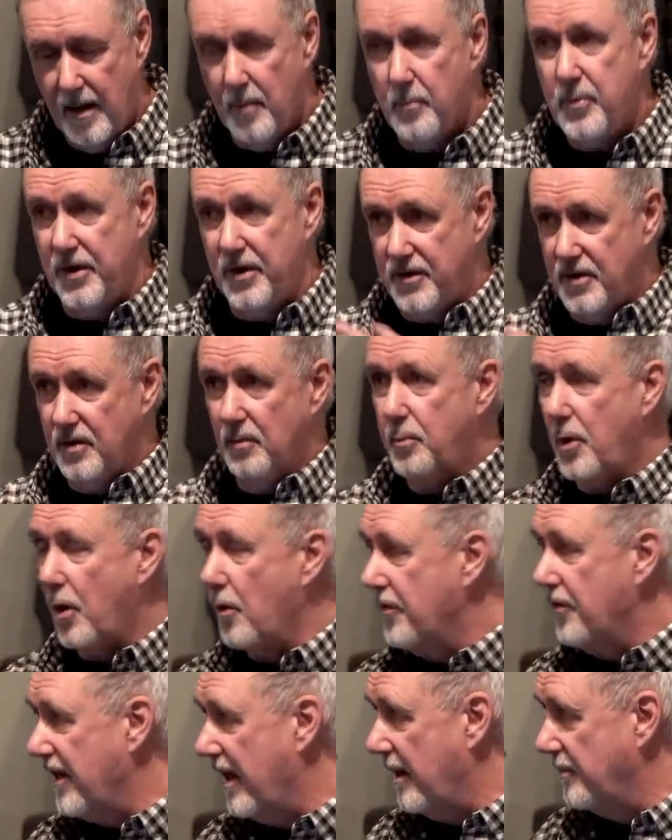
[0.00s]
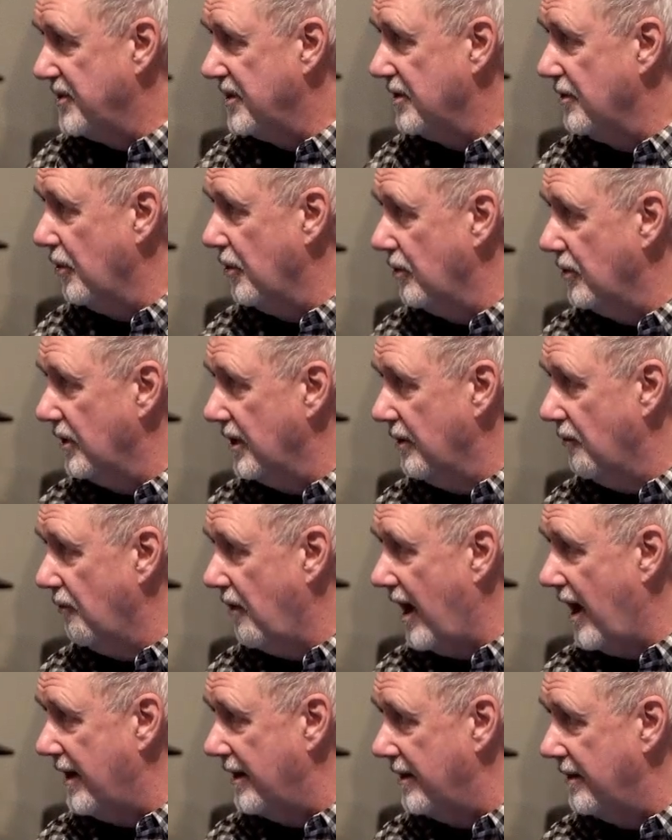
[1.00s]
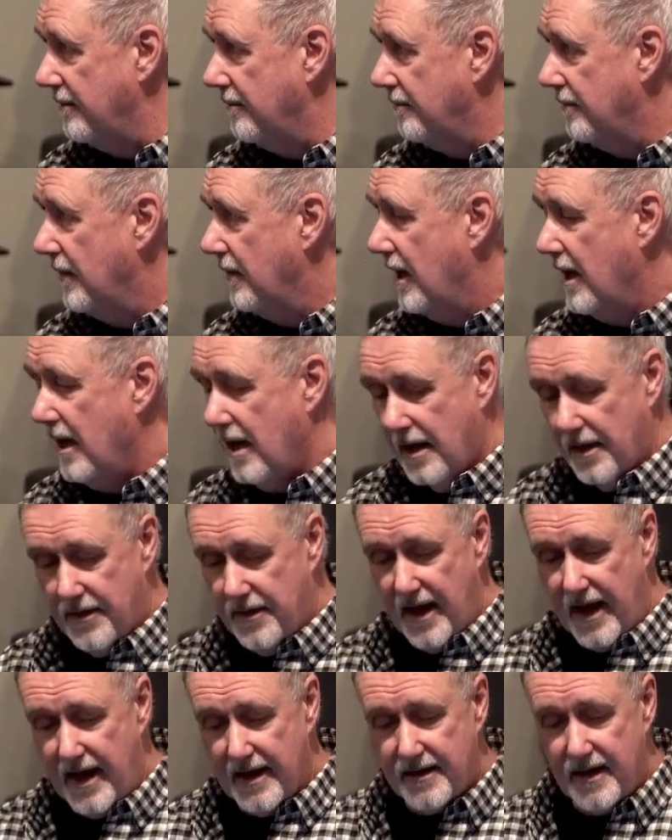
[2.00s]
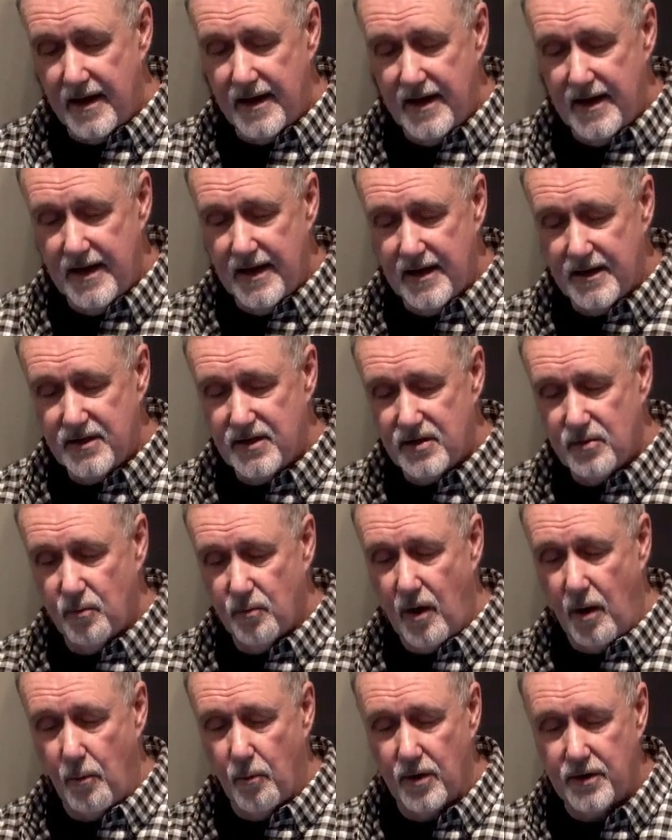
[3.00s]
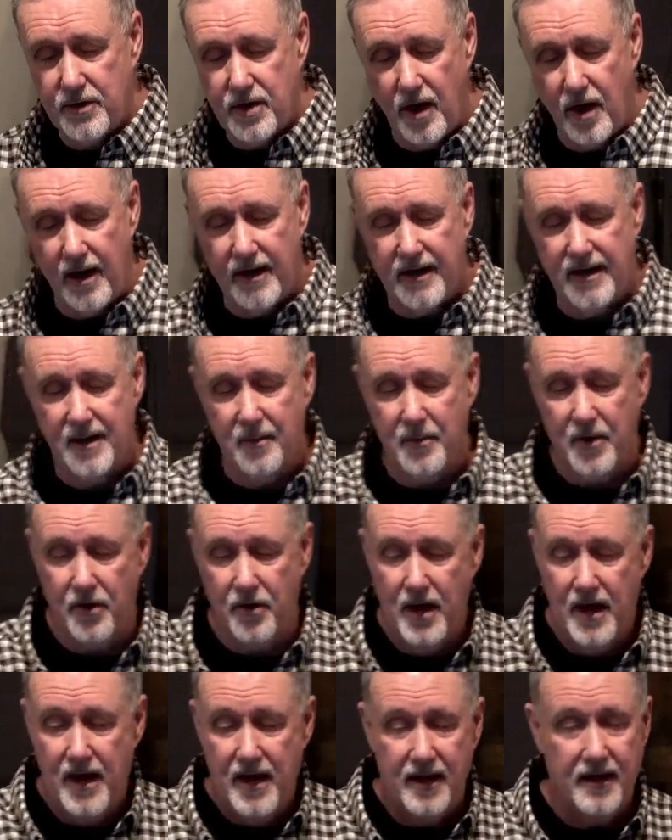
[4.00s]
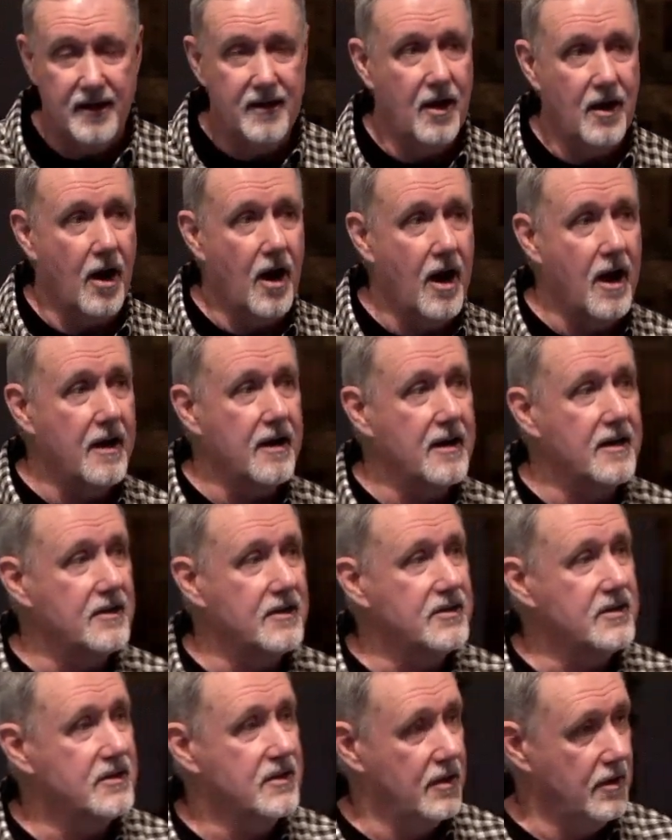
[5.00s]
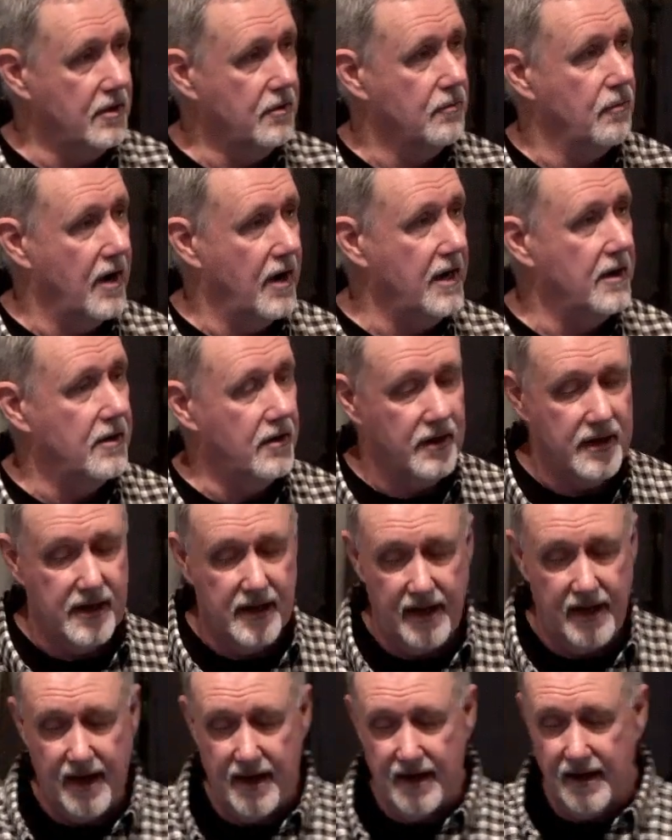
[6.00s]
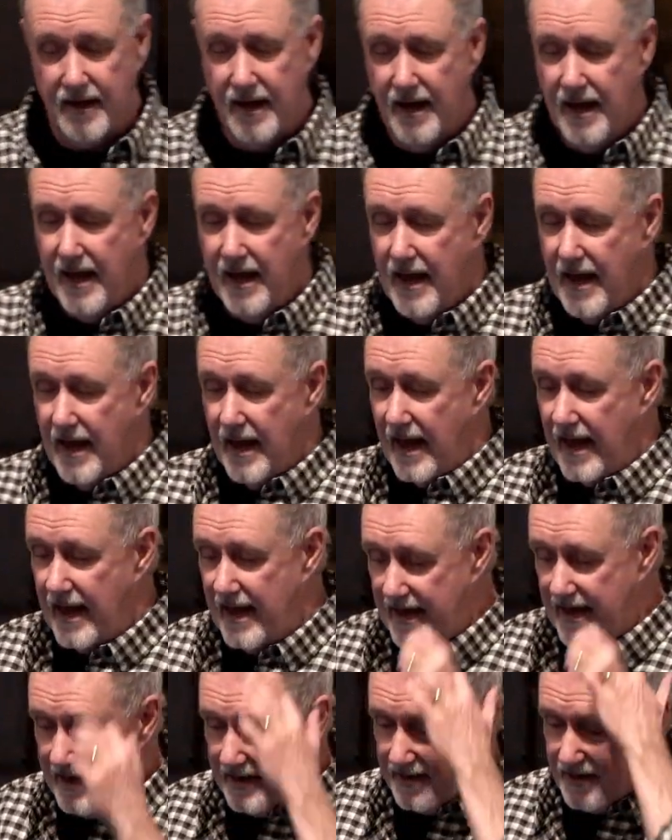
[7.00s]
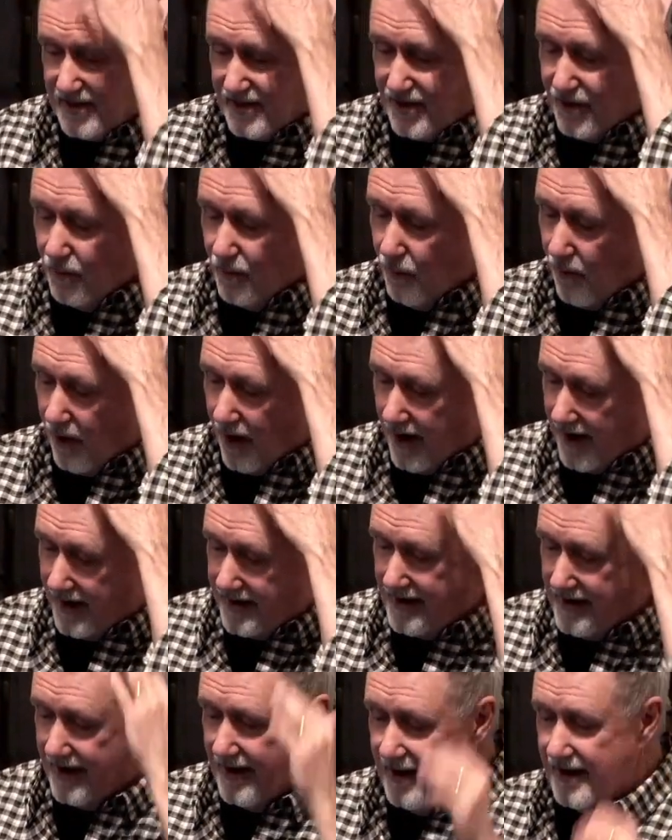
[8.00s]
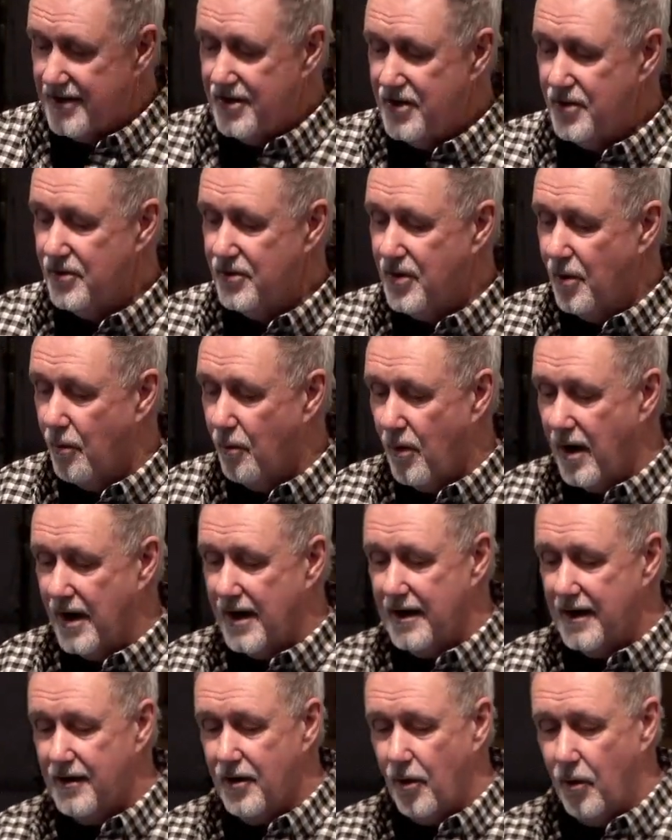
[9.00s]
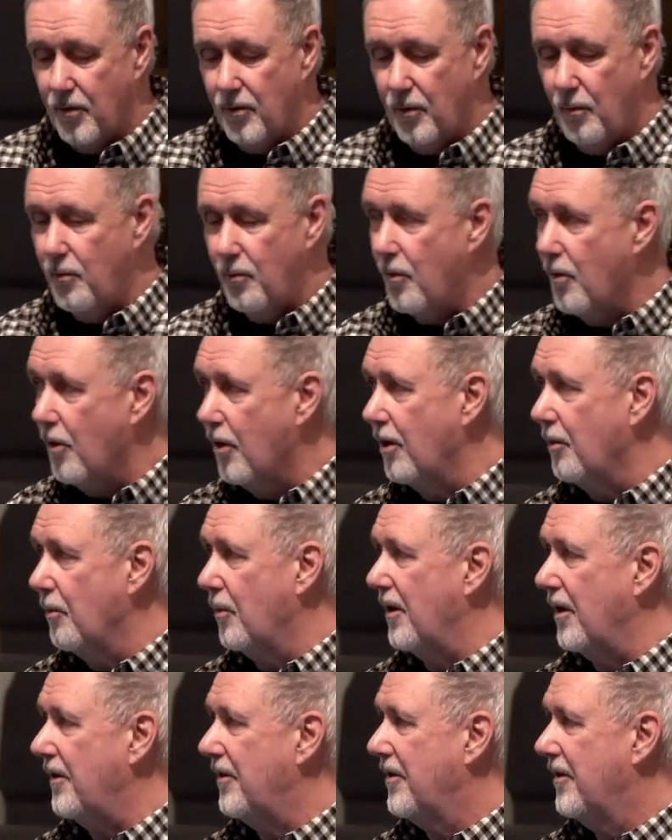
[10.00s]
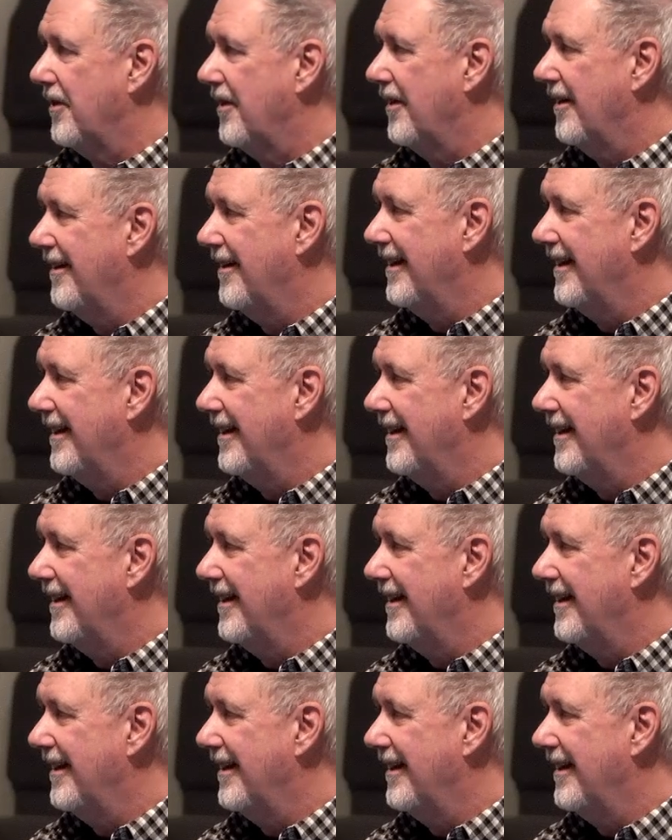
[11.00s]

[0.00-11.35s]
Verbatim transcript: But you're both absolutely right. That is what we're talking about. God is the greater king. He's the one you don't want to go to war with.